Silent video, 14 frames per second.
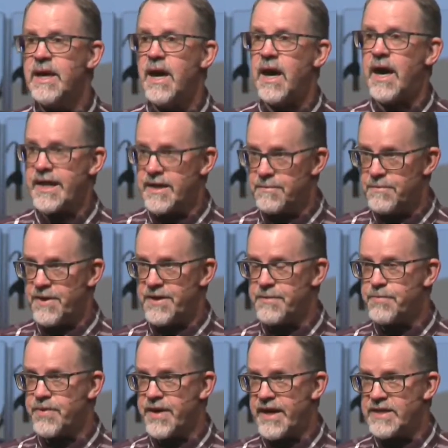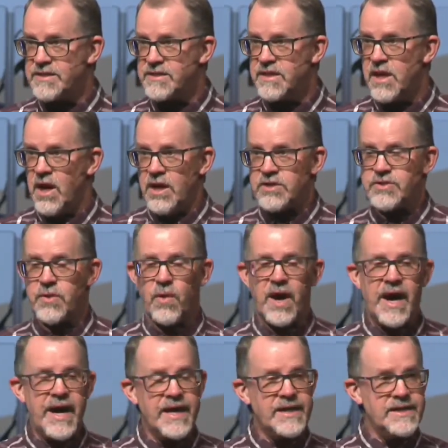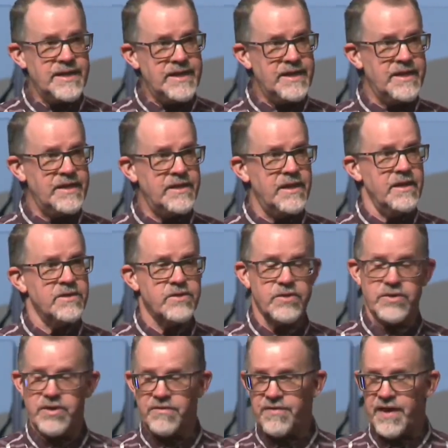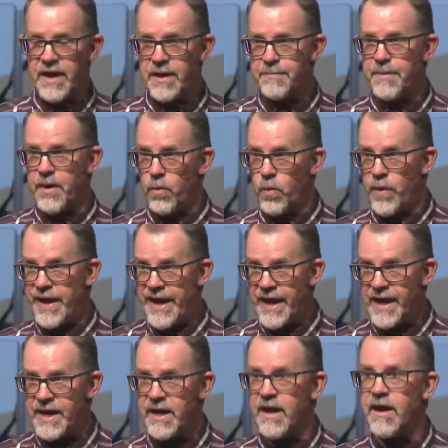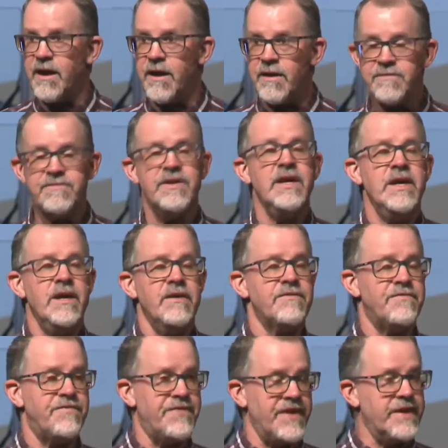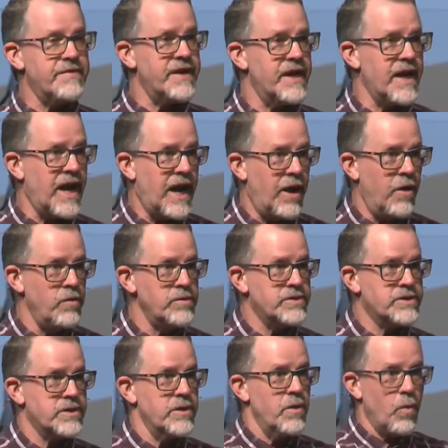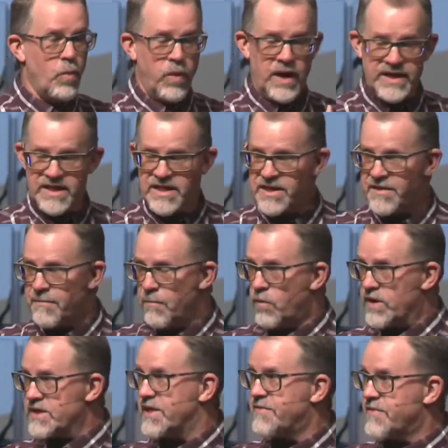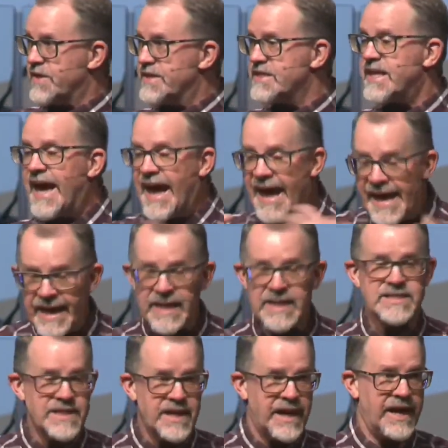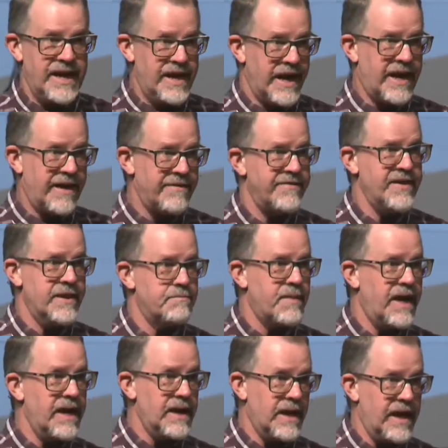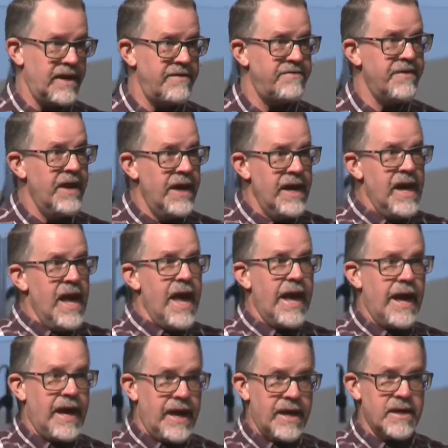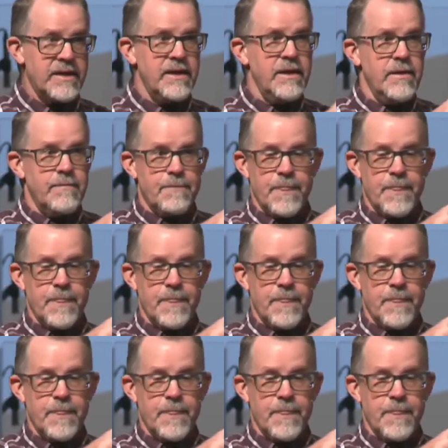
I can be depressed. So I need to develop a way of figuring out what different tanks I have in my life and